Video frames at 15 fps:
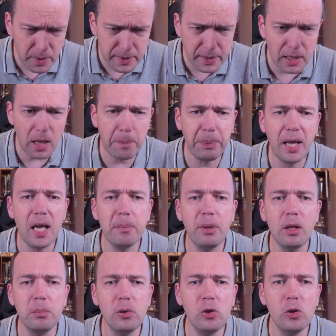still a
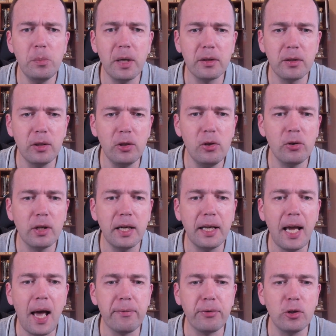playable move, but you're
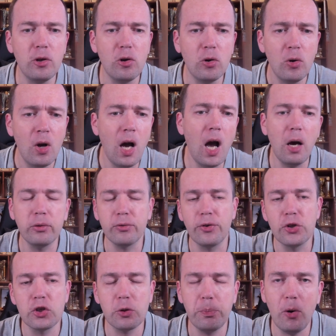going to have to know how
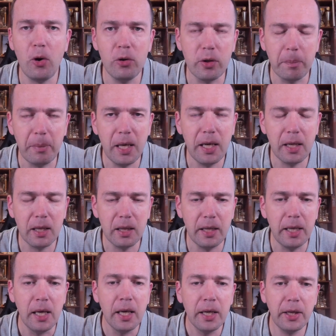to respond
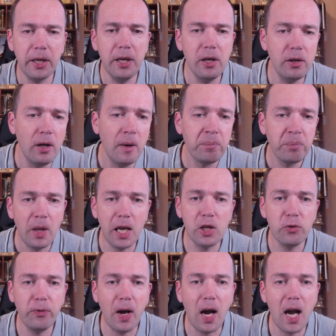meaningfully here.
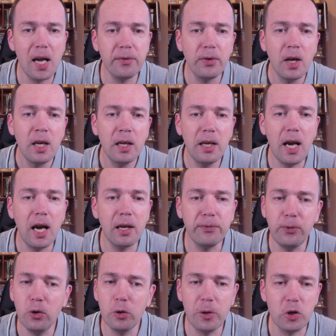h5, knight
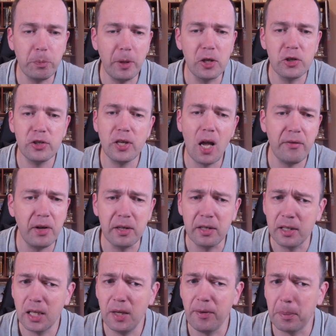f4, bishop
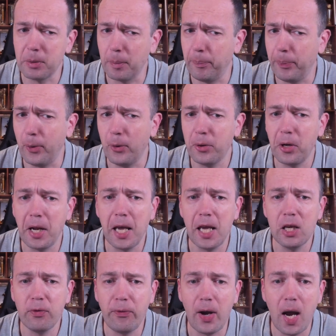h7, give up the pawn on
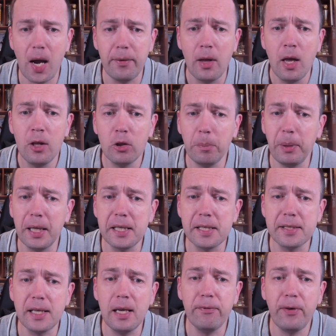h5 to play
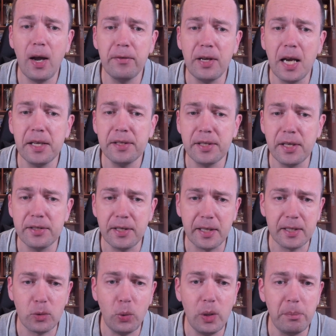c5, knight
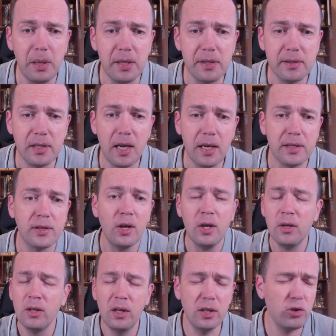c6, queen b6,
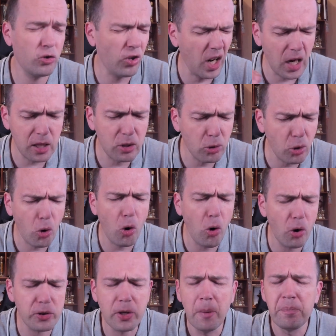and try to
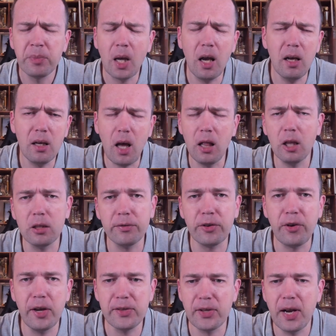cause a lot of
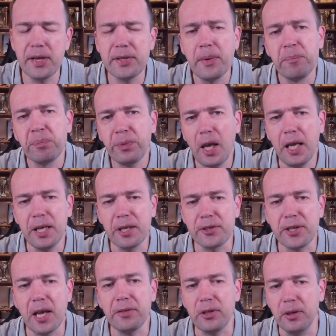craziness in
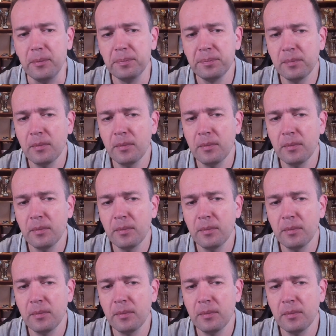the center.